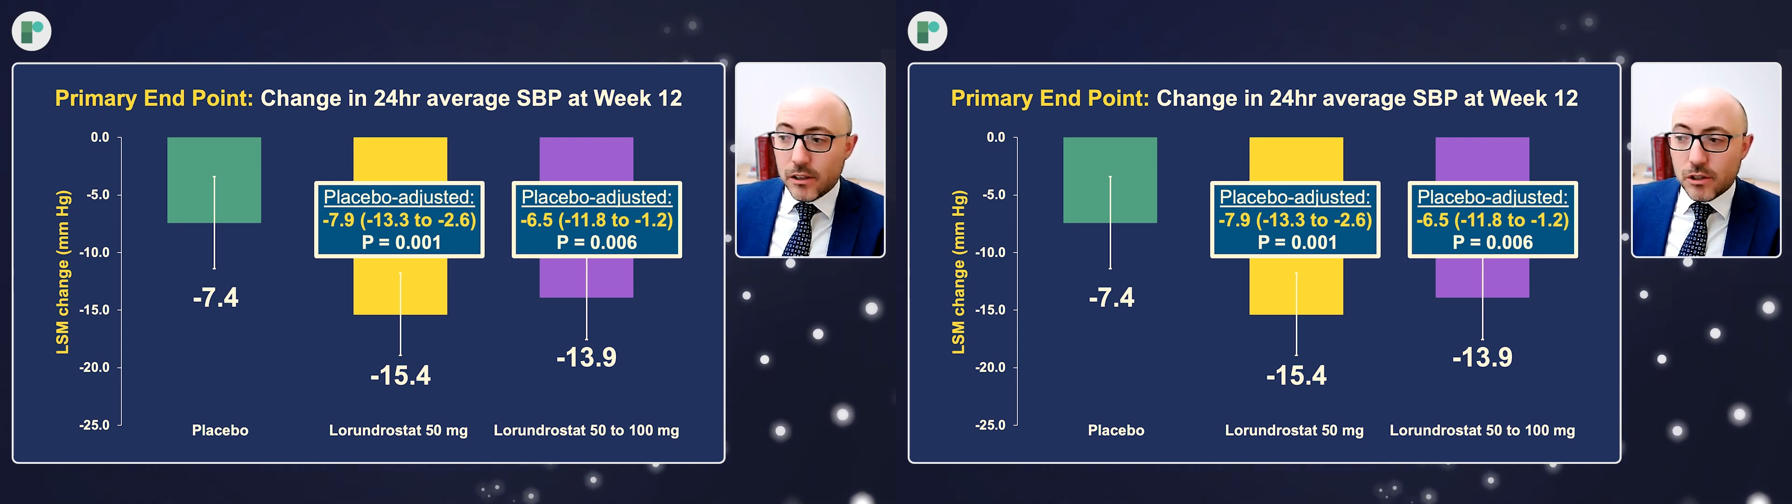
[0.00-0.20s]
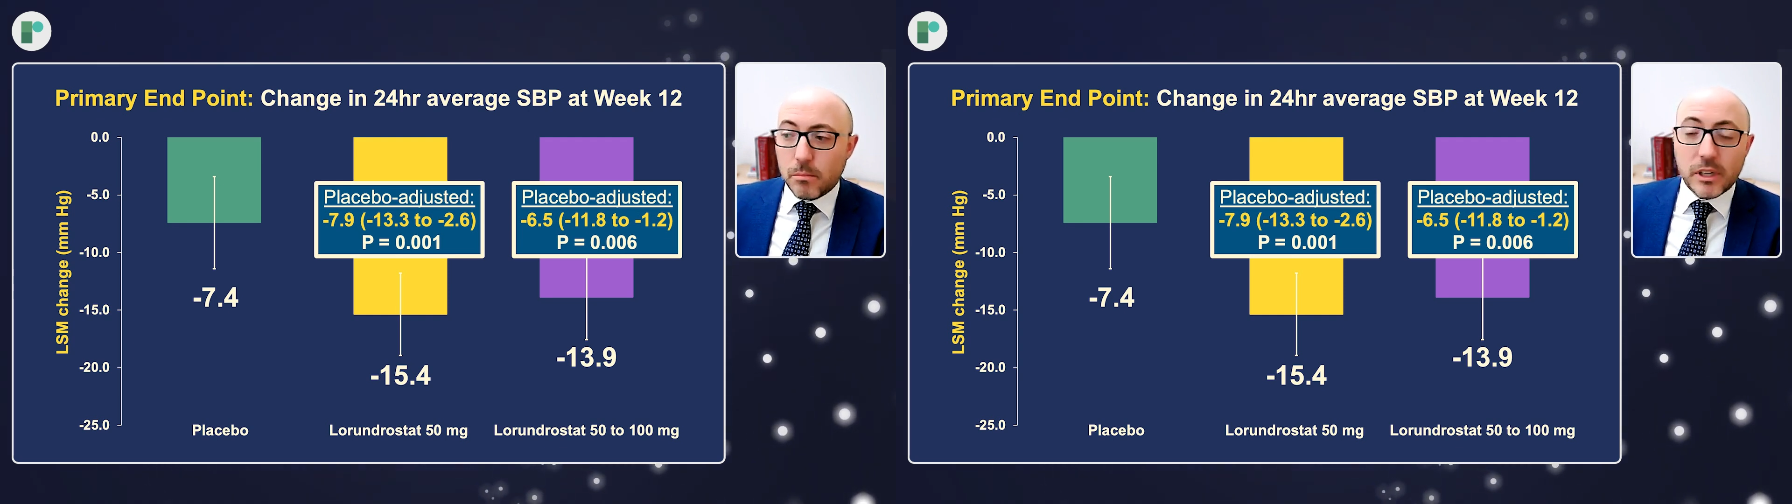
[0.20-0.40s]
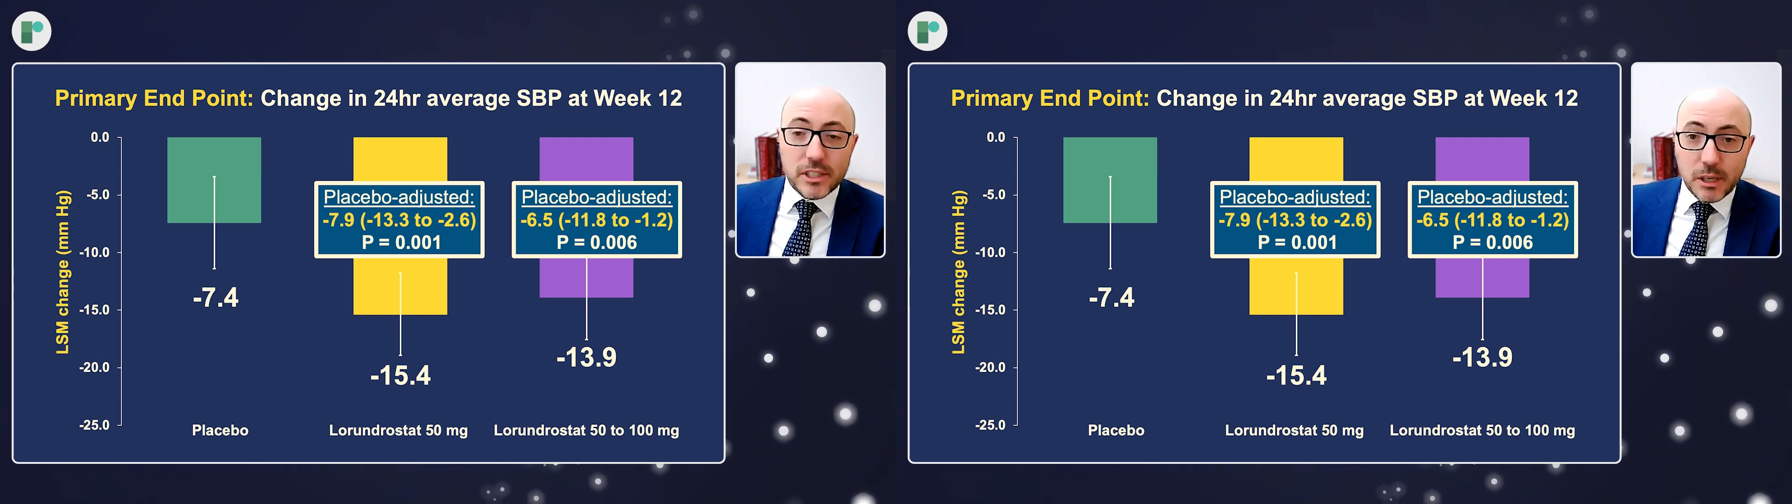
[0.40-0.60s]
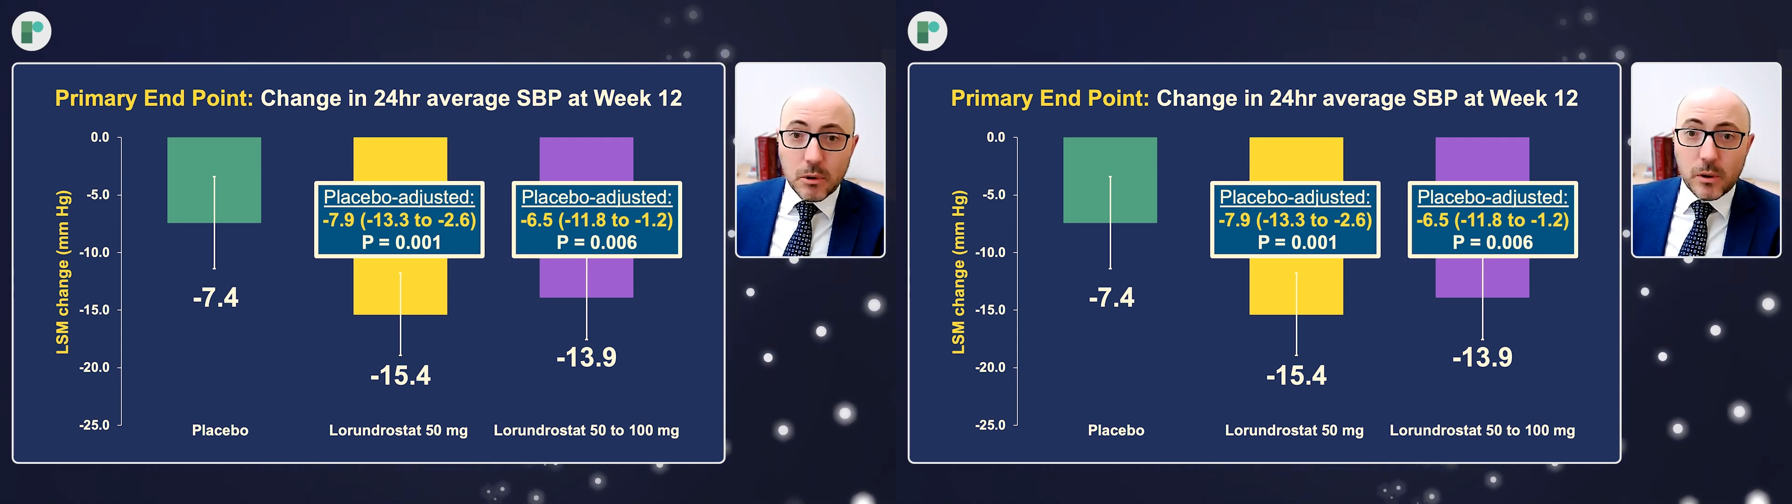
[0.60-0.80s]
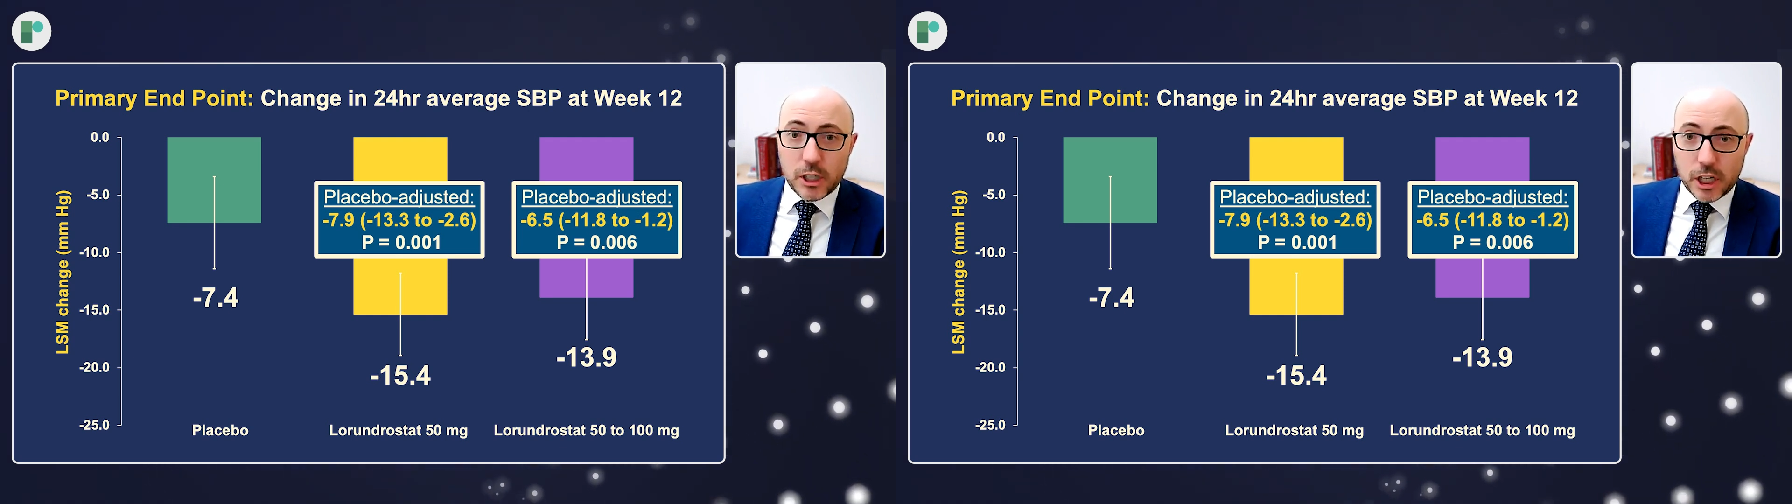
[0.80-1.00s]
So
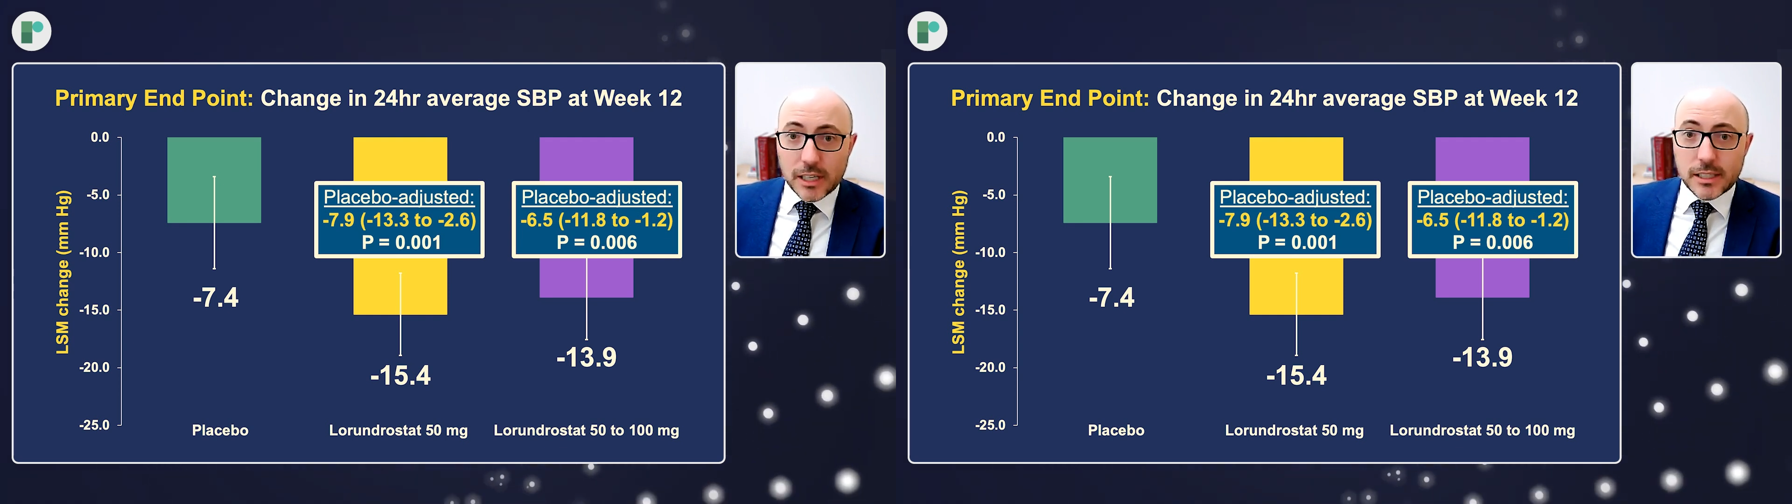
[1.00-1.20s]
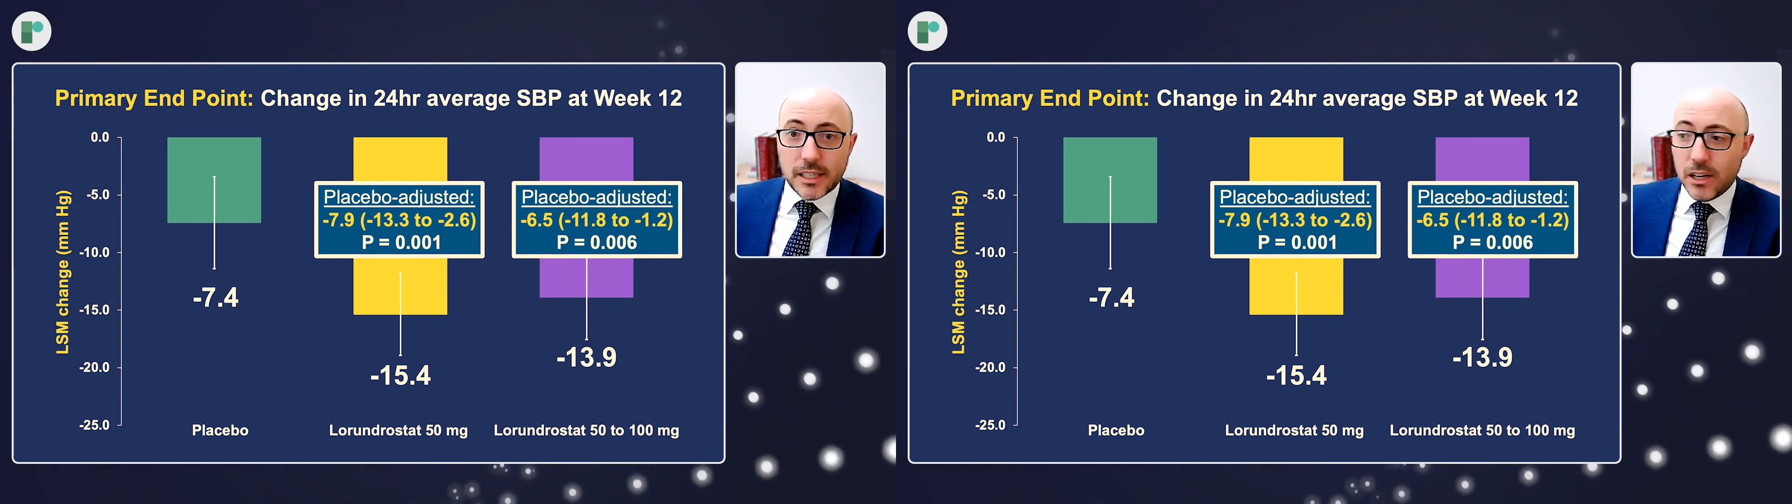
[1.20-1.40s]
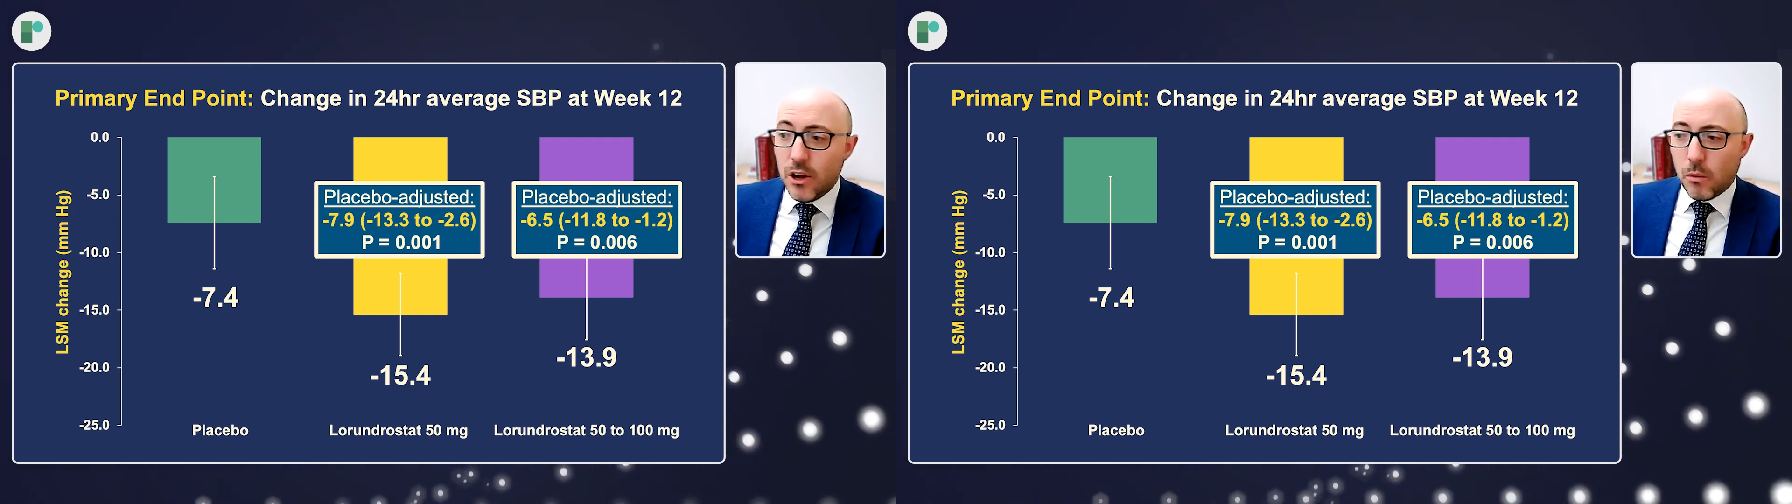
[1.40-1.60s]
placebo adjusted